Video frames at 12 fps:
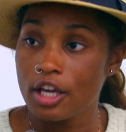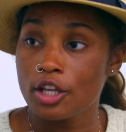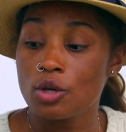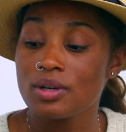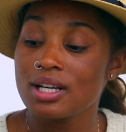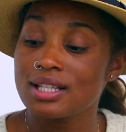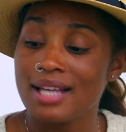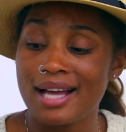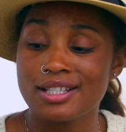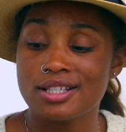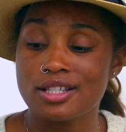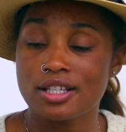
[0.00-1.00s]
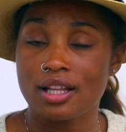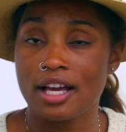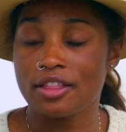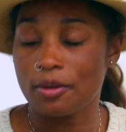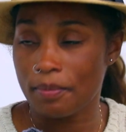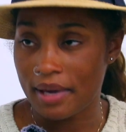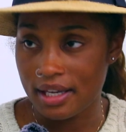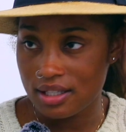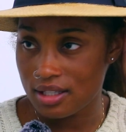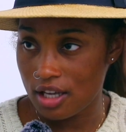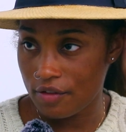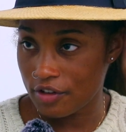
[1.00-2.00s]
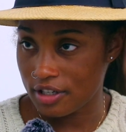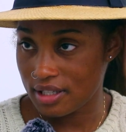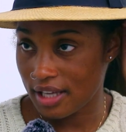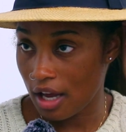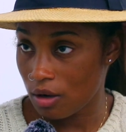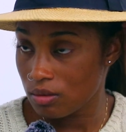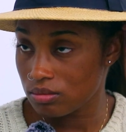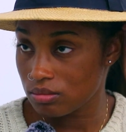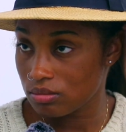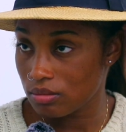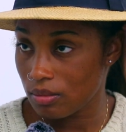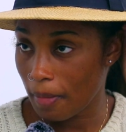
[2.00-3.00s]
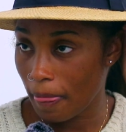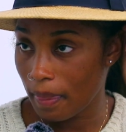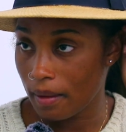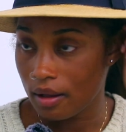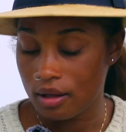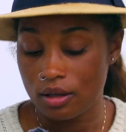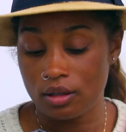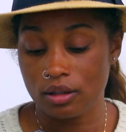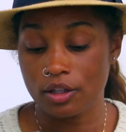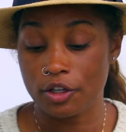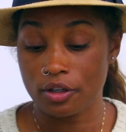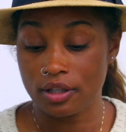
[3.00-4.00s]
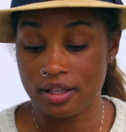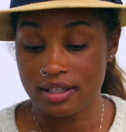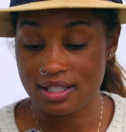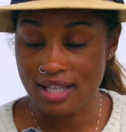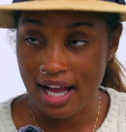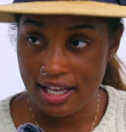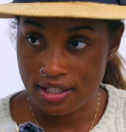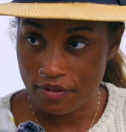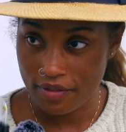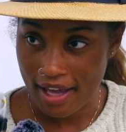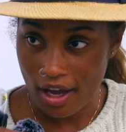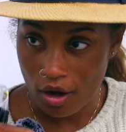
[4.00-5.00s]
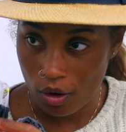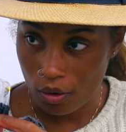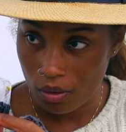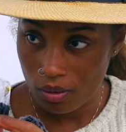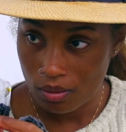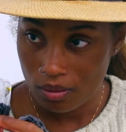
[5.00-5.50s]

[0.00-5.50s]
You would attach it to like the base of your scalp, literally the sides of that hole.